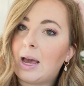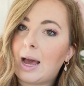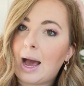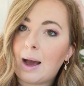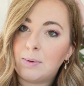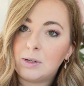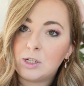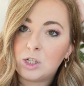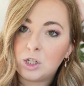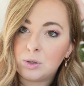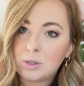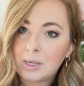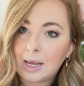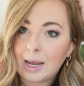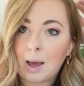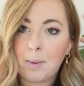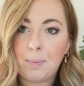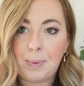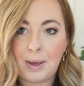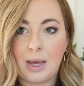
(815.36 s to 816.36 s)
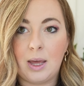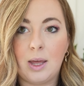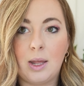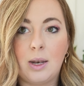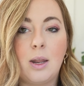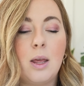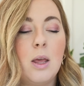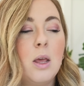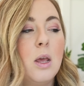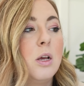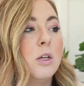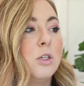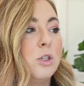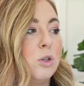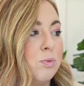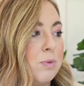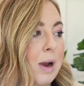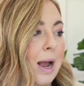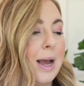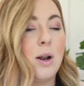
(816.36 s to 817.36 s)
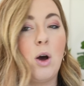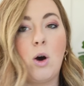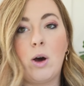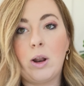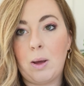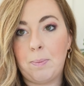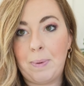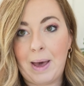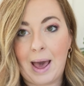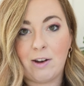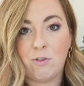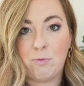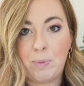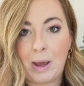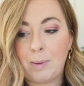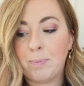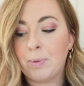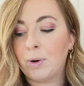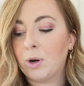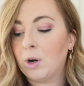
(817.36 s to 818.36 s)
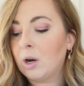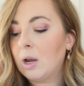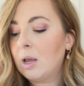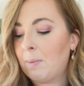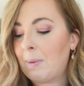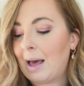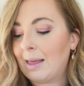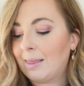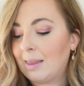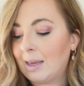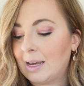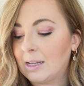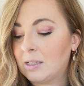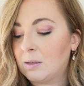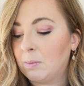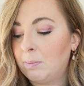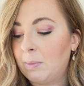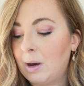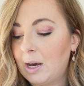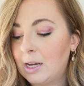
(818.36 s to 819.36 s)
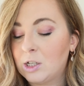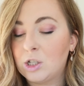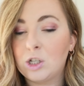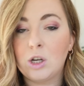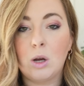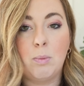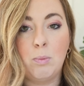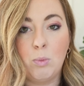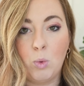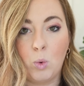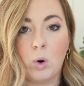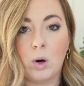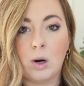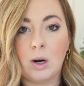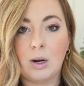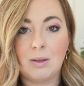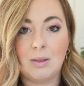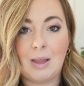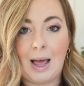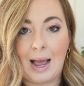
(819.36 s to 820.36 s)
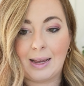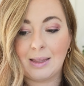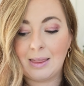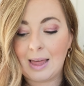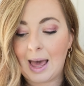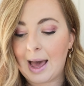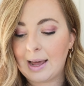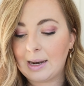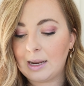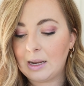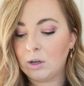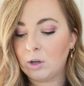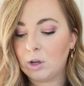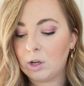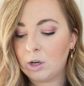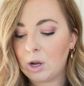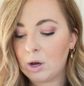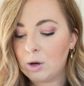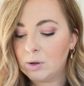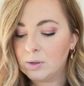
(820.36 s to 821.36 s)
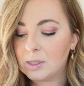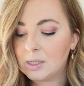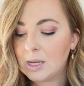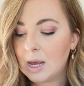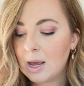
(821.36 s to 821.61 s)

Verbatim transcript: I was using a pen to write on a pad of paper. Um, I think it's much more like that in GoodNotes,